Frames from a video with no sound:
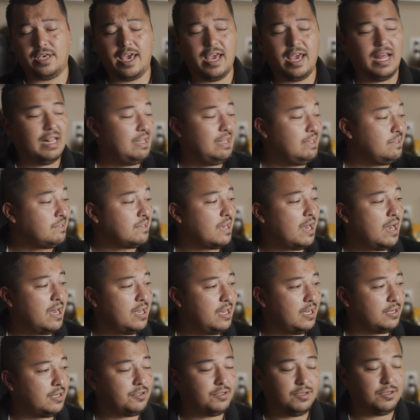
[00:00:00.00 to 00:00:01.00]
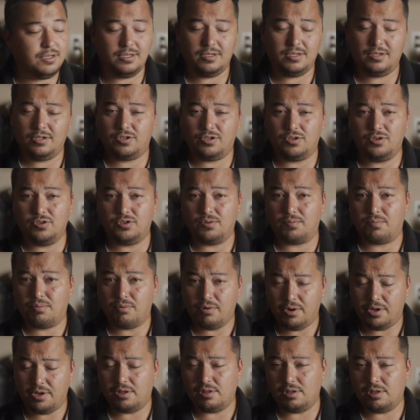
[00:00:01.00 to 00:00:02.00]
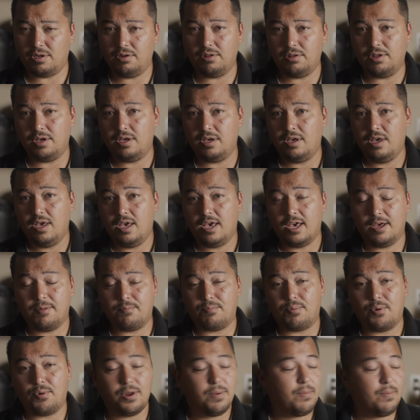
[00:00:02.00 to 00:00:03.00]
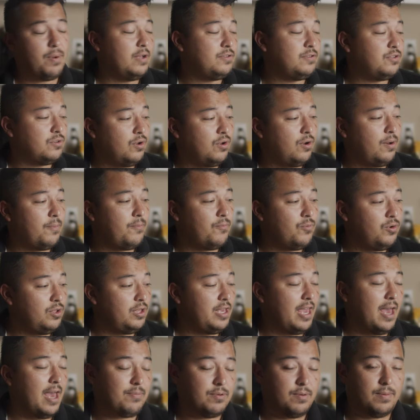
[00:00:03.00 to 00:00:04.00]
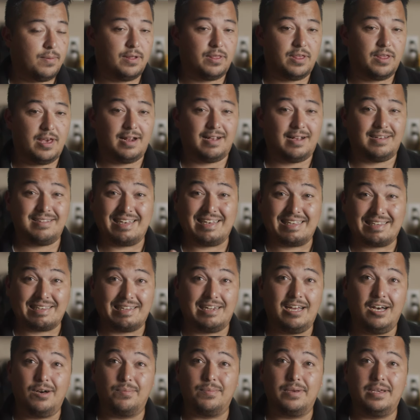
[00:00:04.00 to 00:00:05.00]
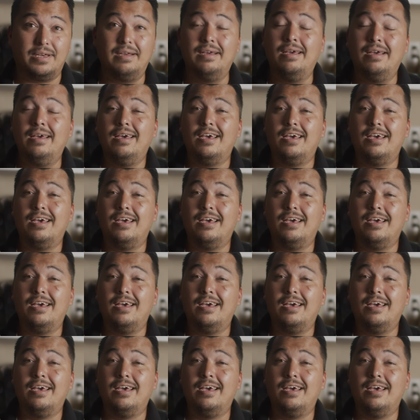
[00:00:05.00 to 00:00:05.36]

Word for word: and this guy actually shows it pretty clearly and pretty bright, so I'm really happy about that because that's going to help me